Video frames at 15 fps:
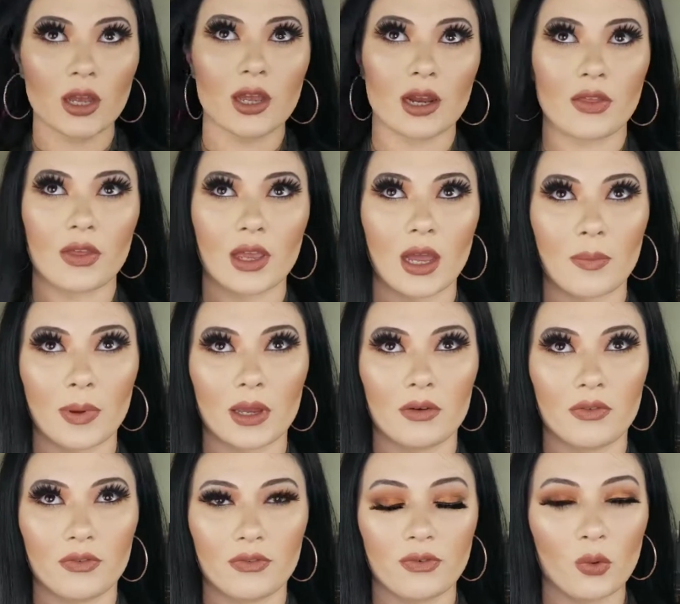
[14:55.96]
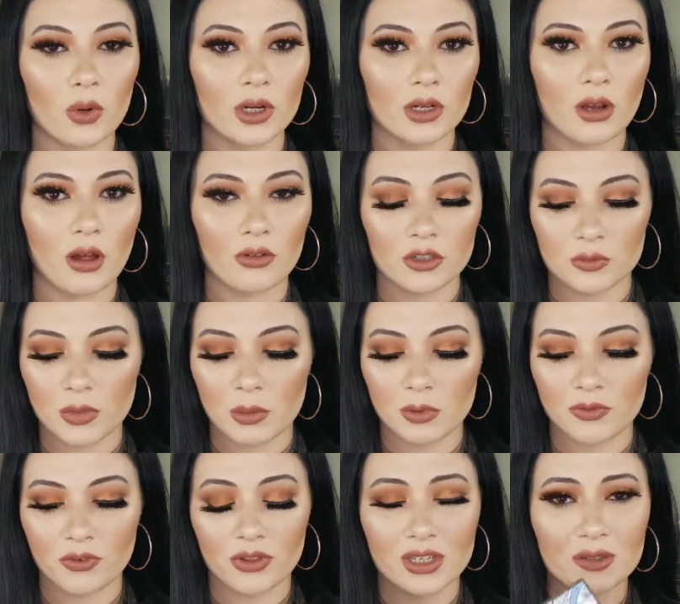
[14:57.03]
I think I paid $40 maybe
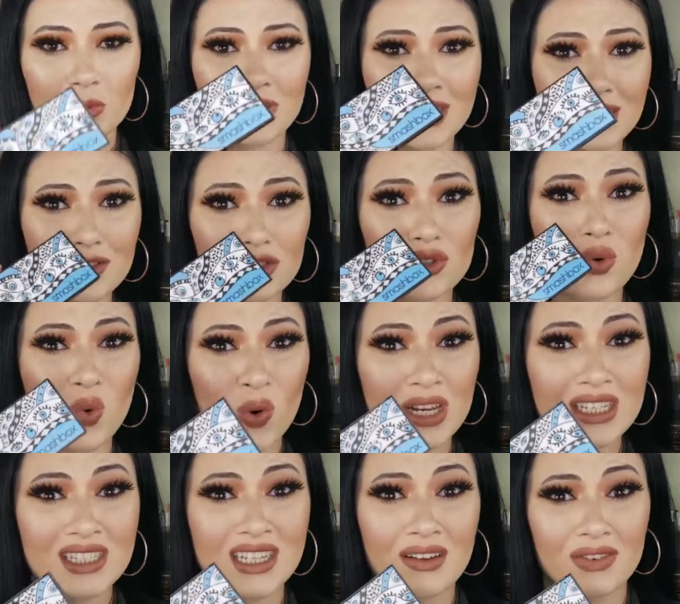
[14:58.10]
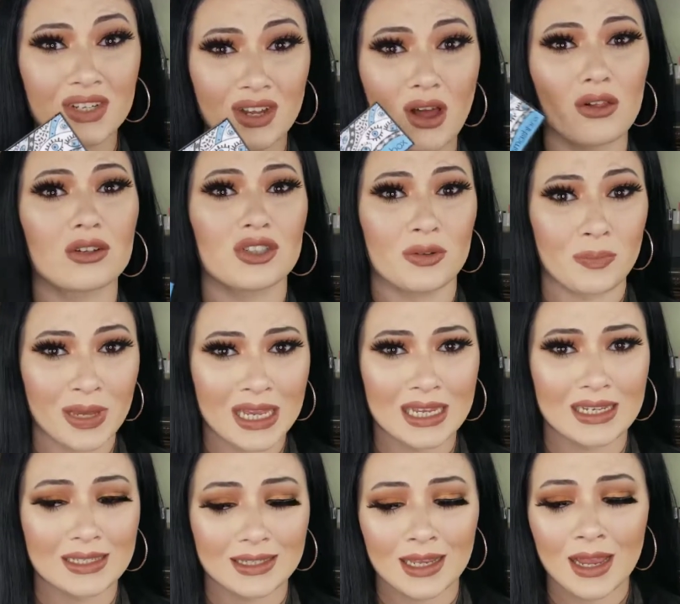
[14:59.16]
for this, but these are $27 a
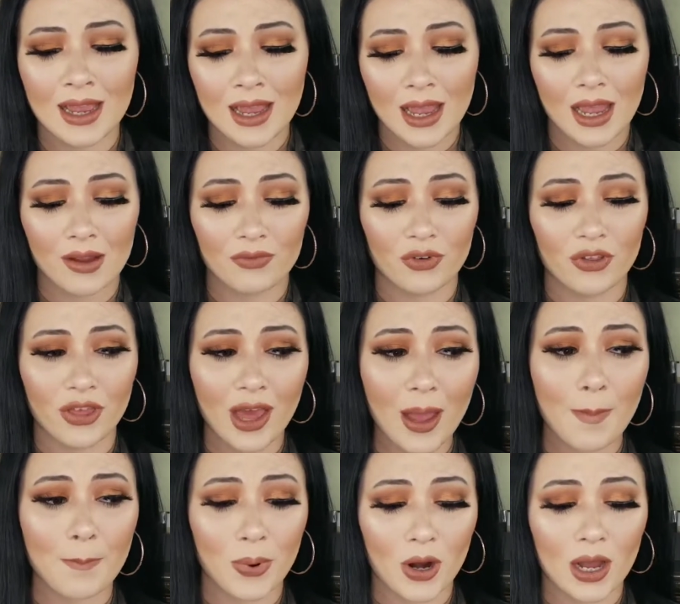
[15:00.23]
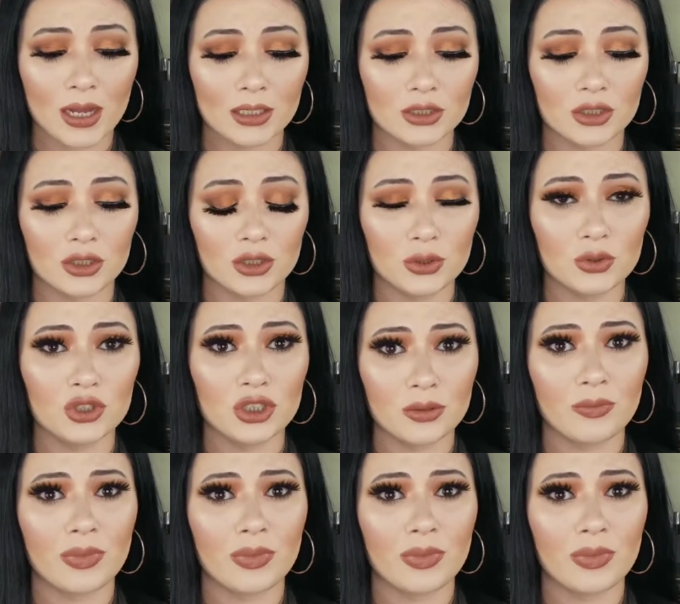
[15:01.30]
piece. And for that price, you should